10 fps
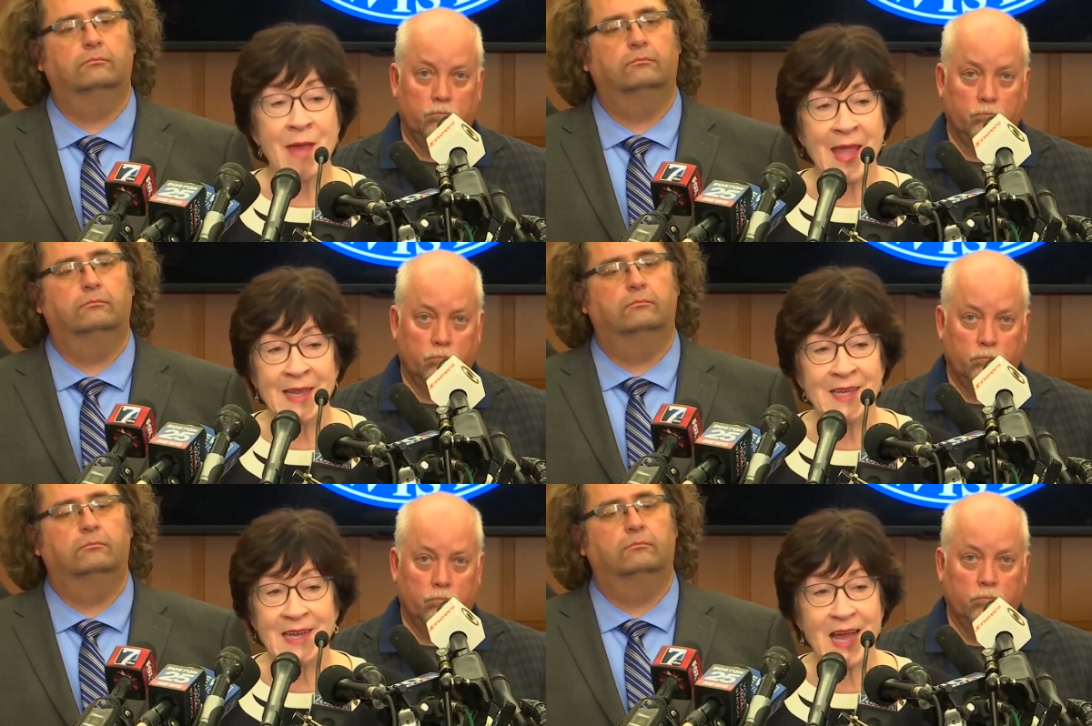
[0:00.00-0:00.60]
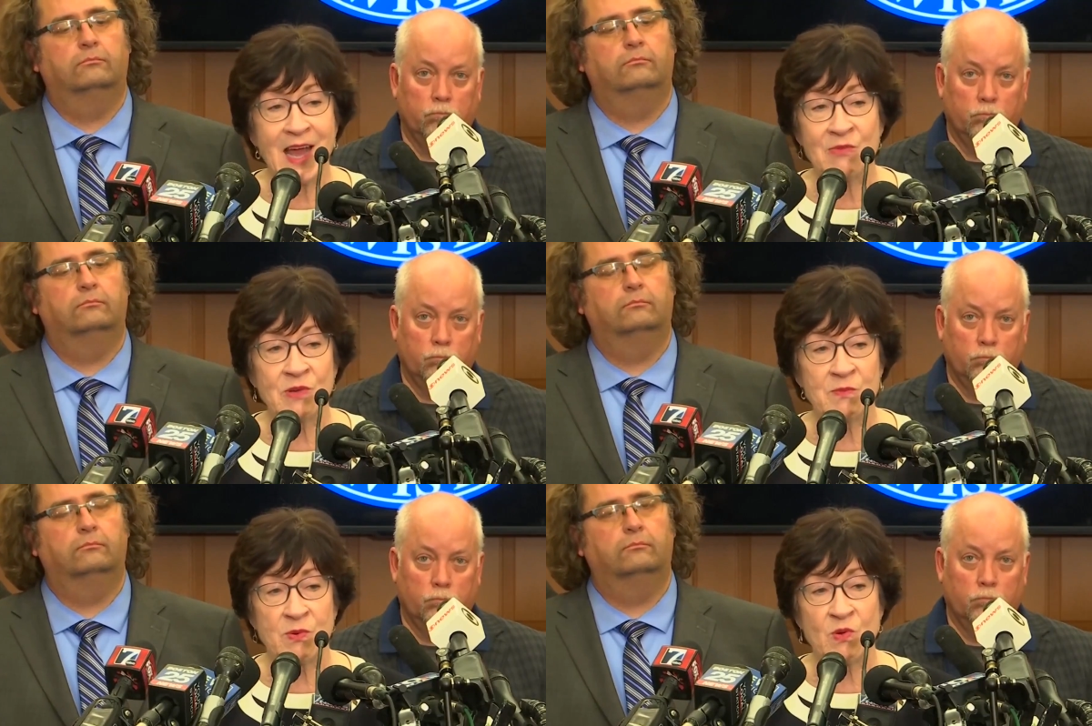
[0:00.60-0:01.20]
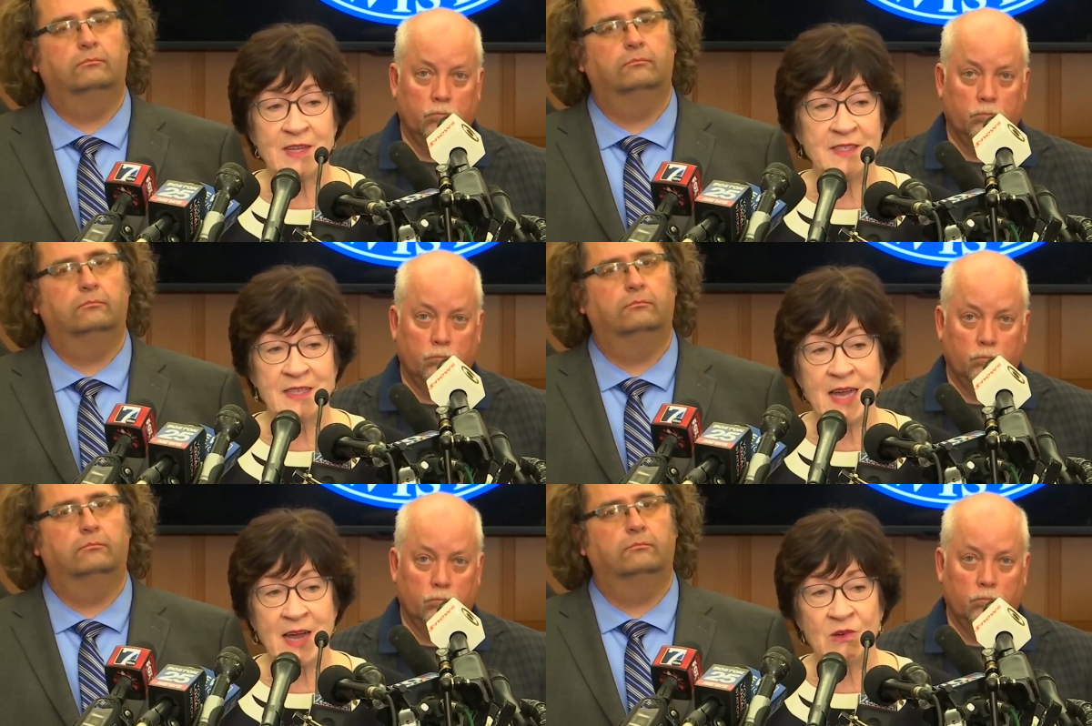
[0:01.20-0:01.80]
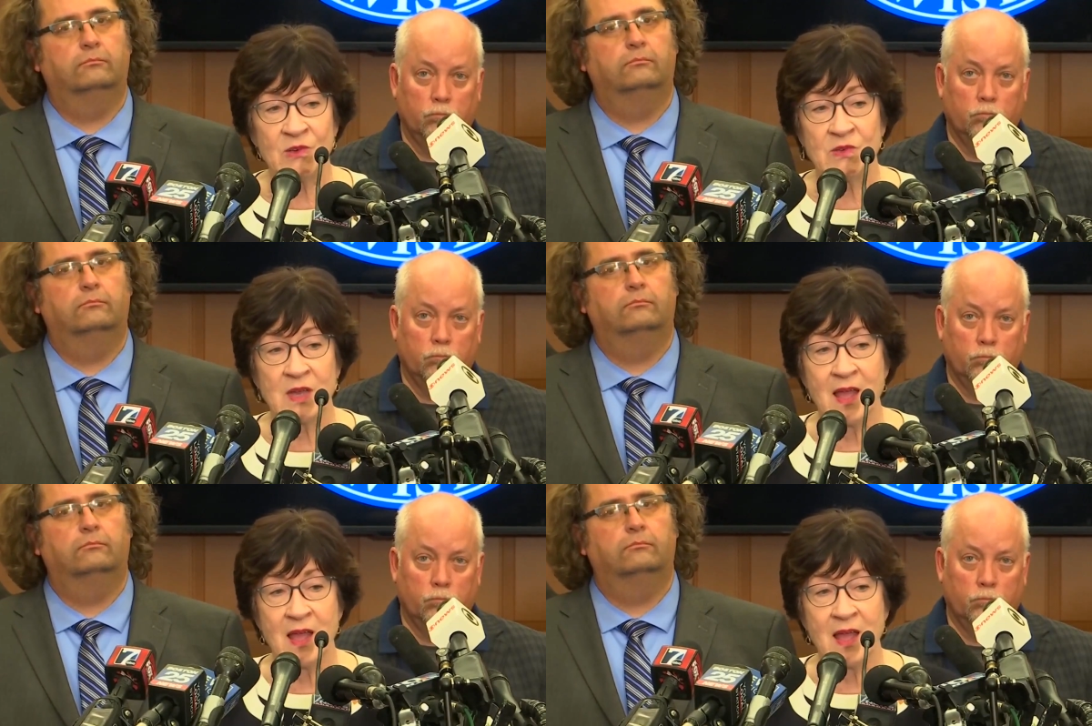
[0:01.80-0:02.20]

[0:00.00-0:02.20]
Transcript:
Speaker 1: Maine, I would point out,